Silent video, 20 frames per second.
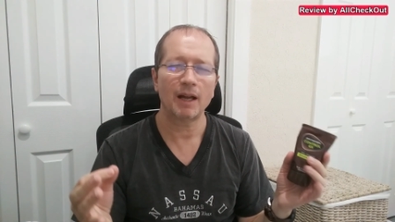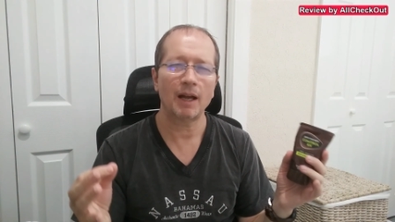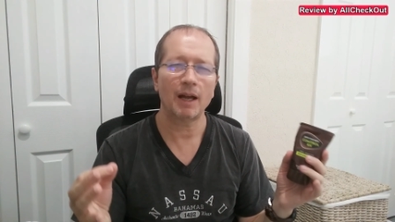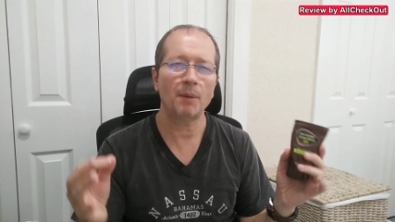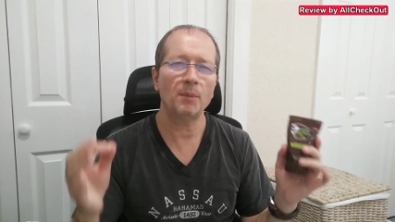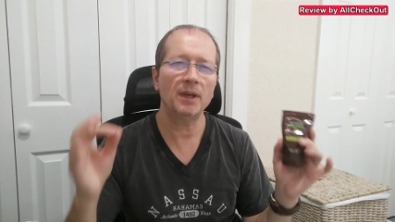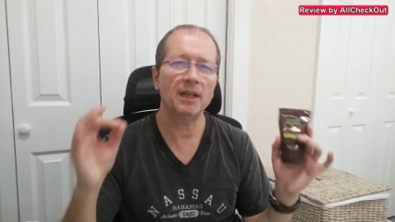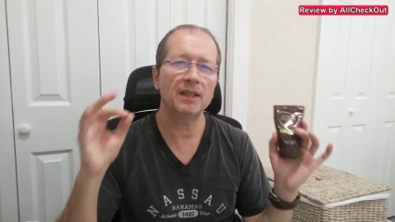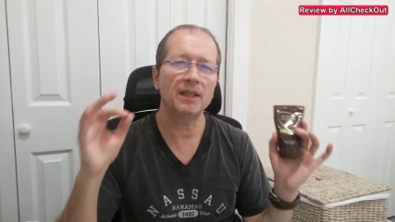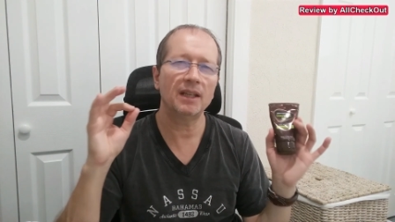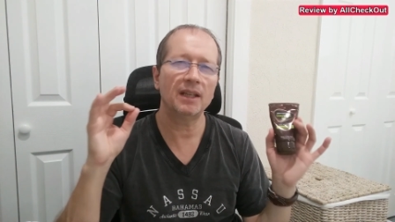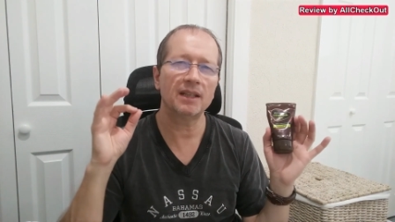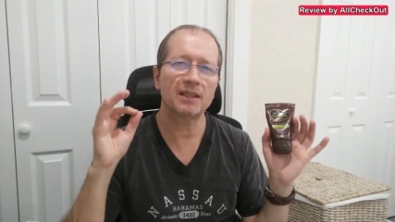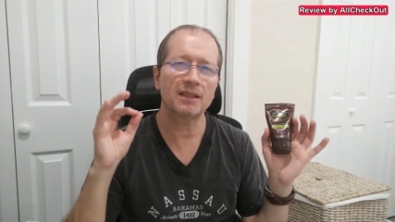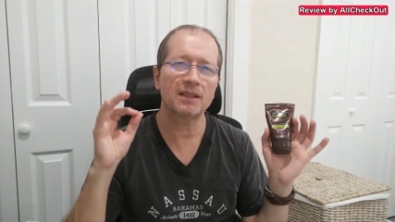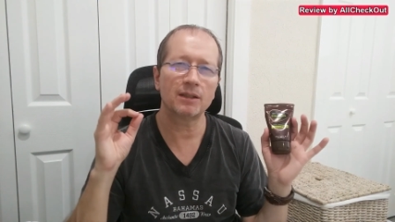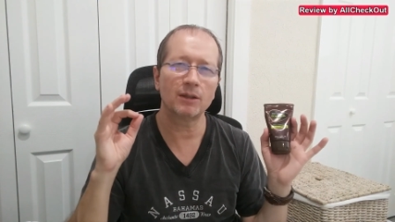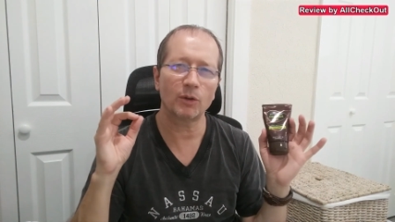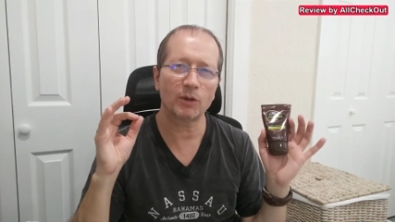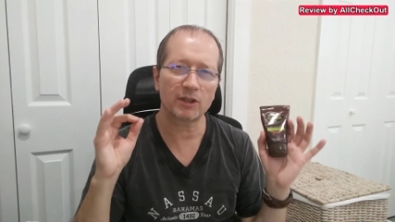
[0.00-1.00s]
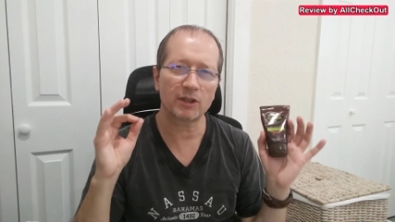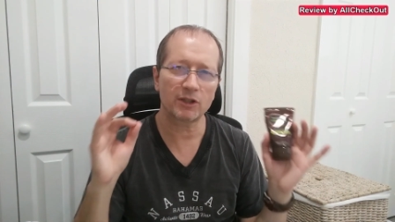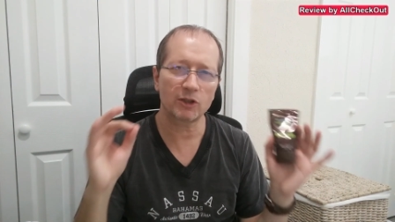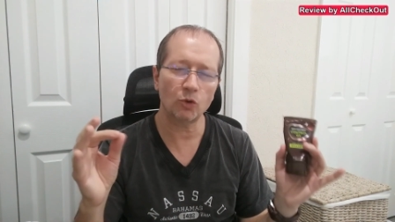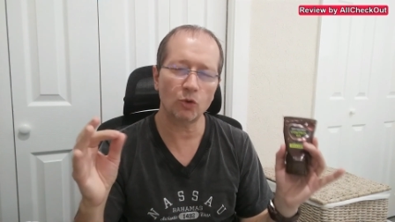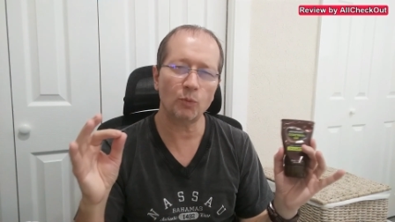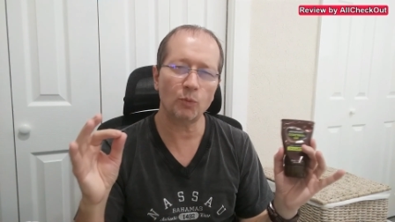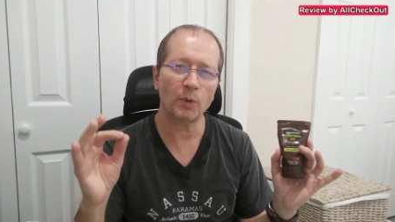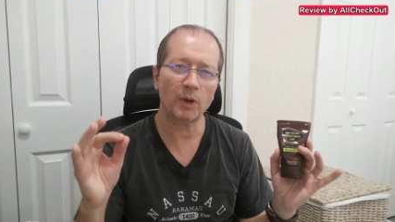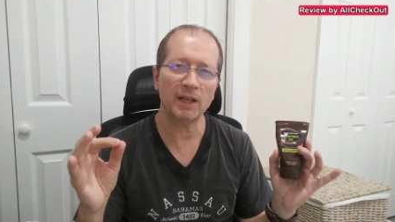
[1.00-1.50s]
I mean, it's not
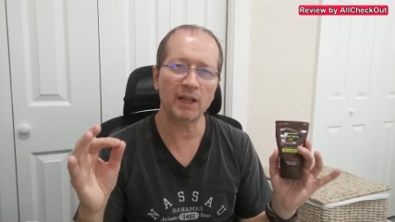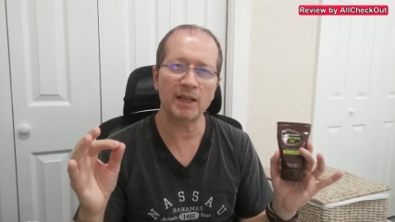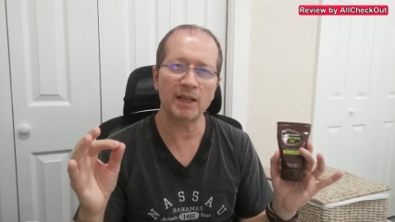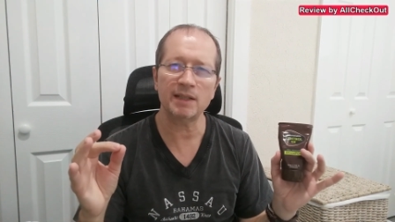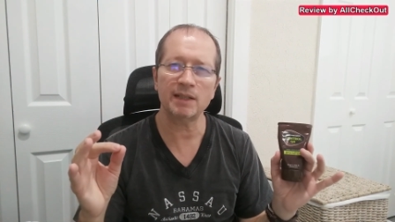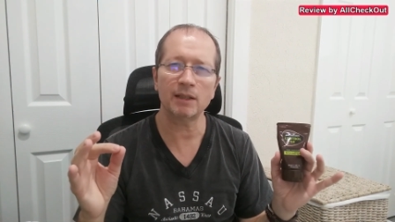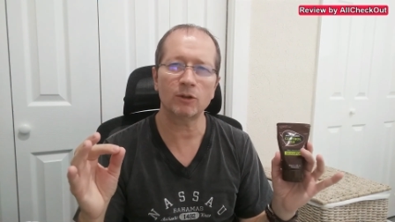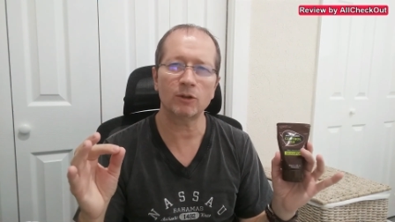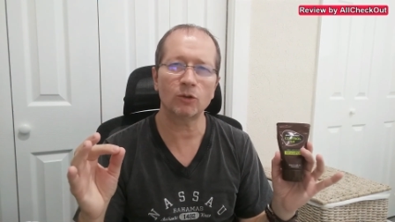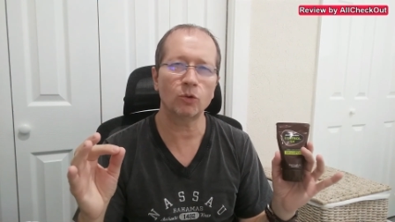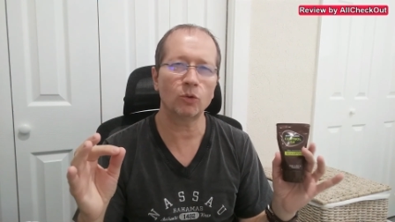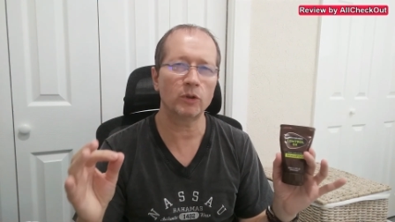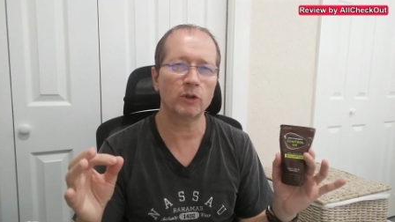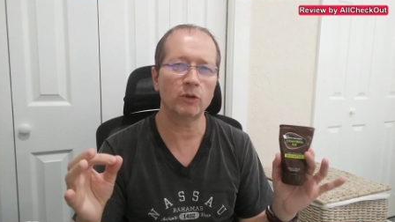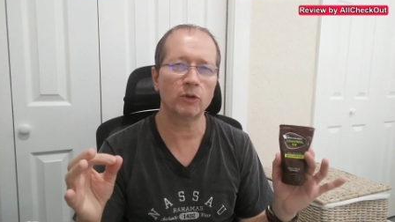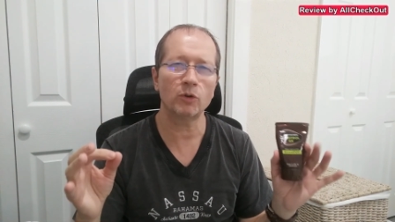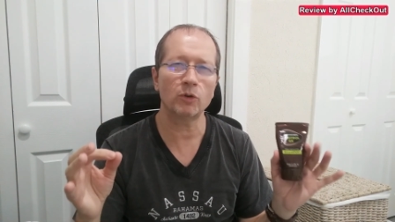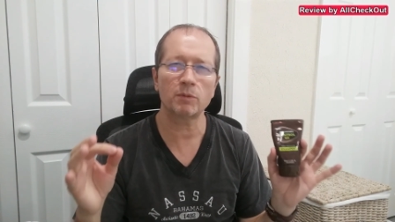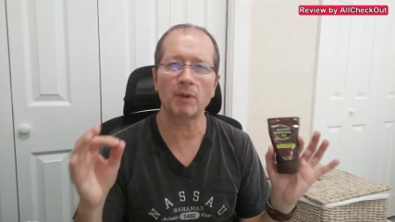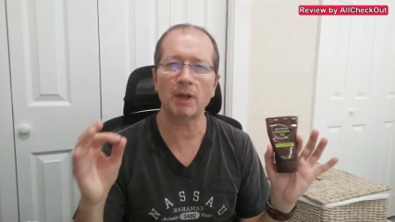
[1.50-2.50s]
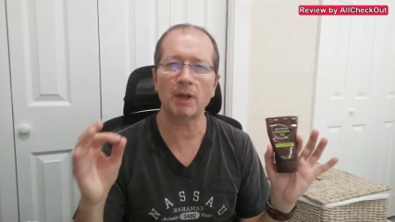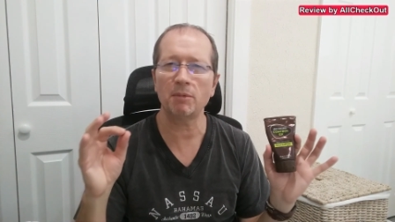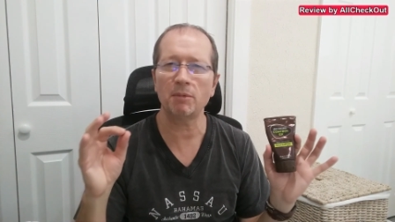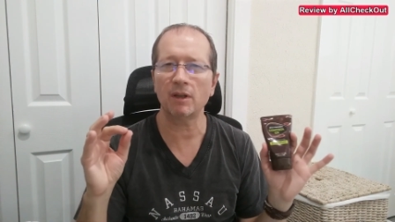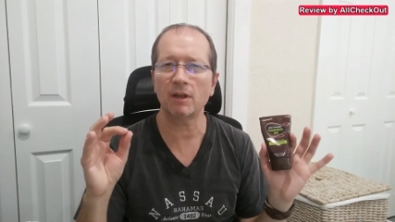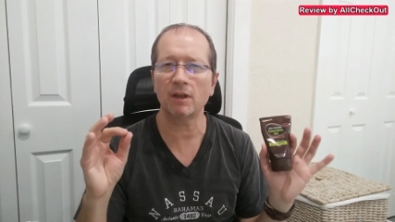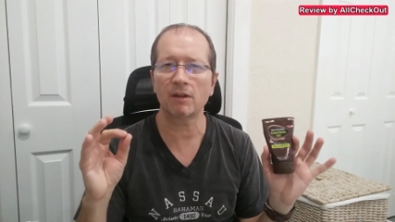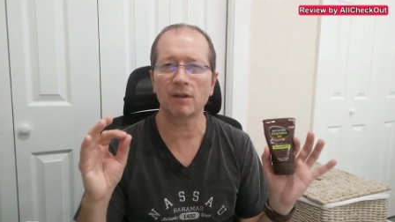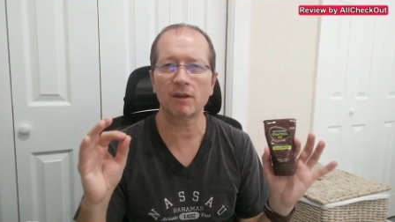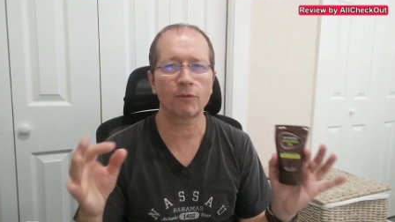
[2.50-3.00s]
super easy to use,
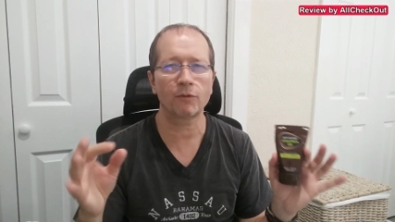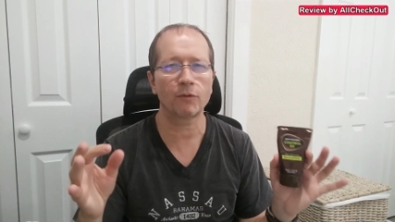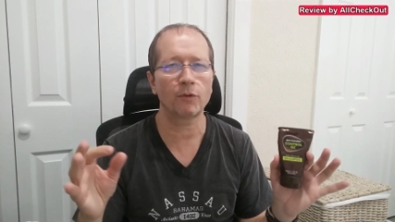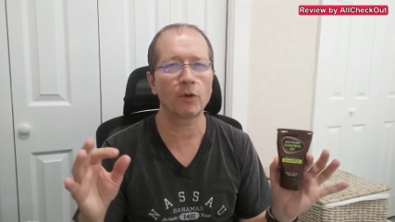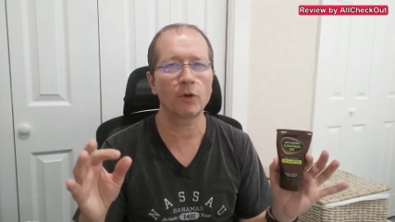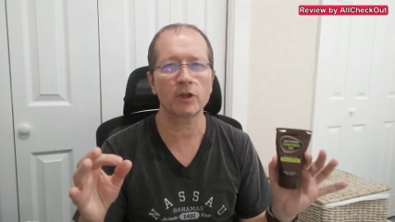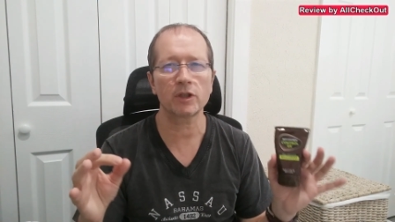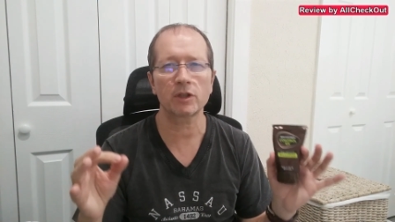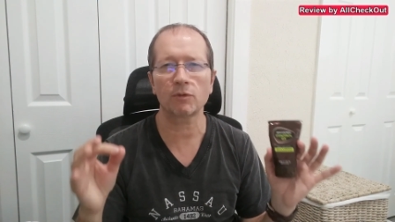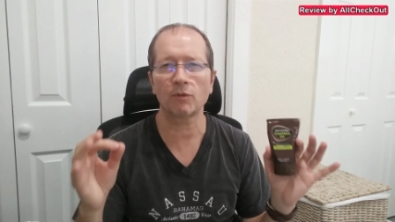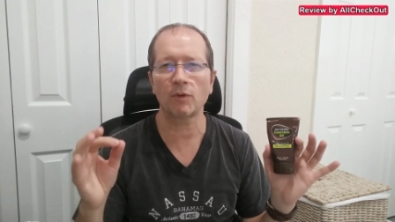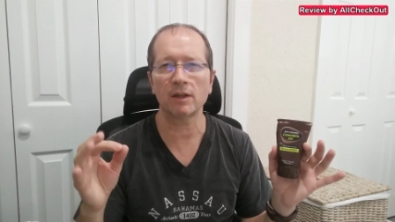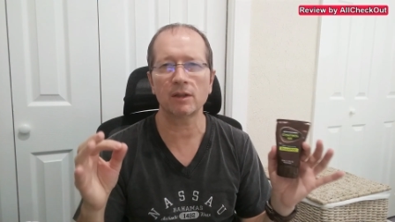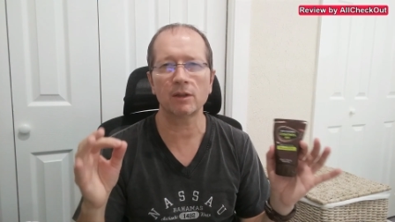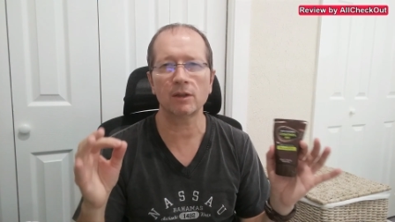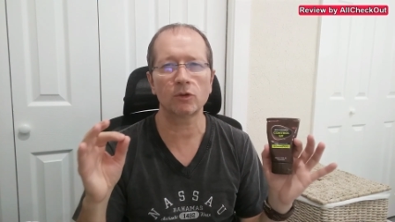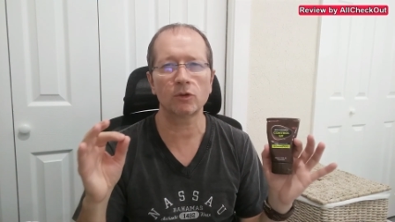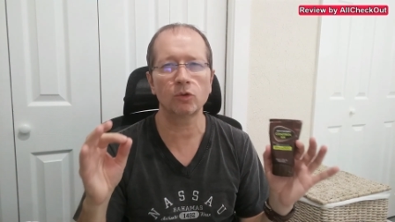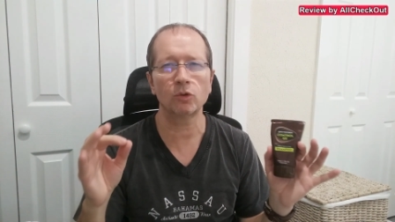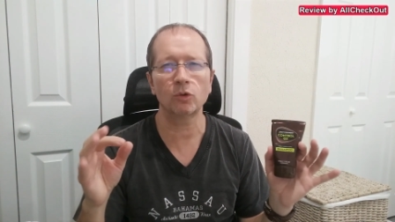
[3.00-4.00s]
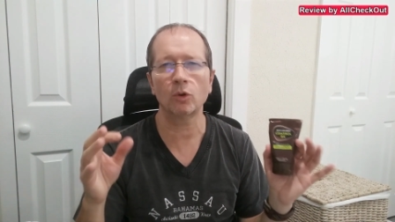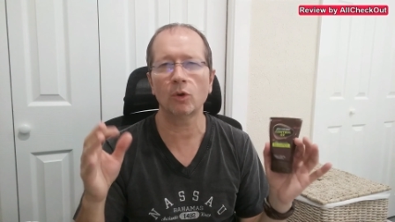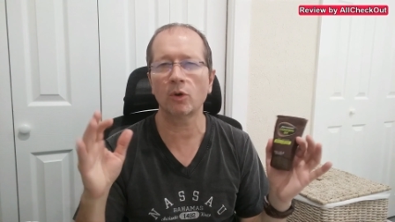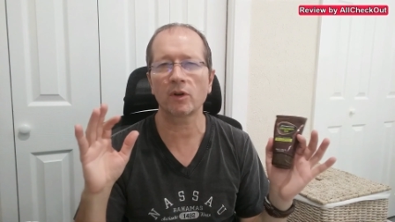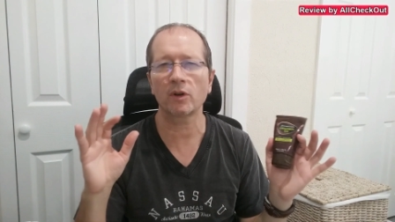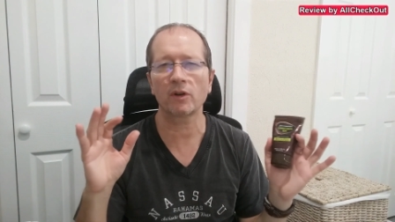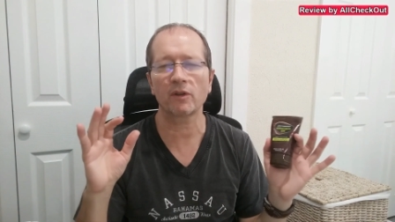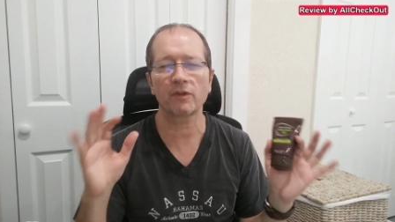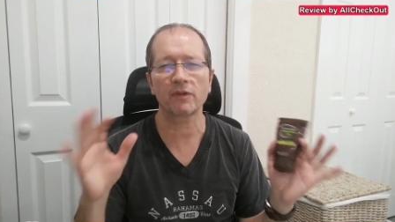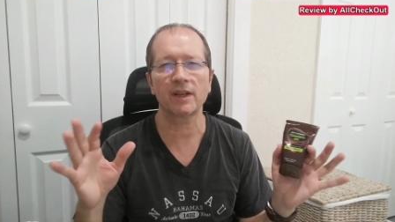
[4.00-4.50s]
maybe the first one, two
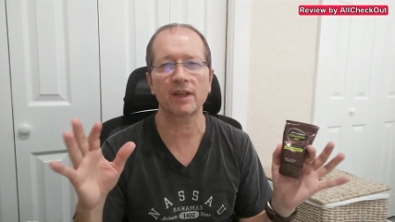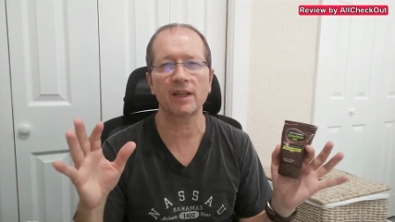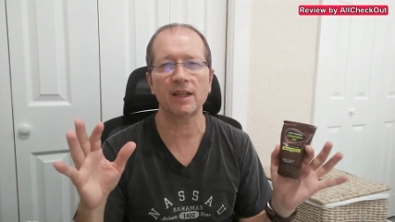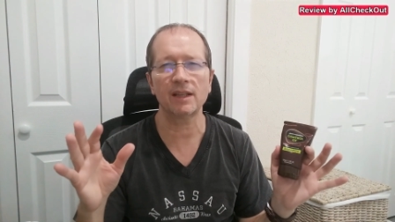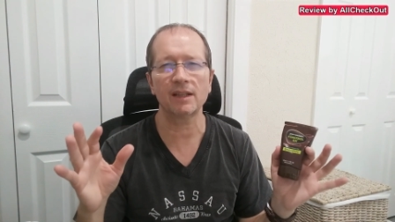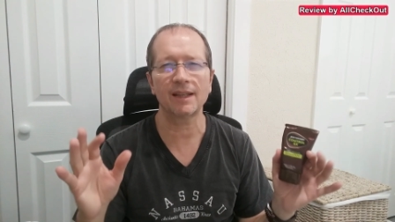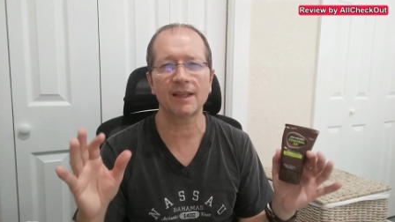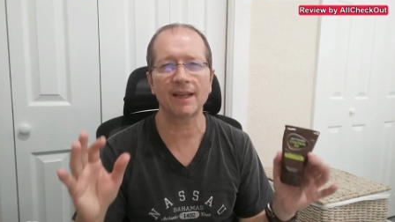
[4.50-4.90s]
or three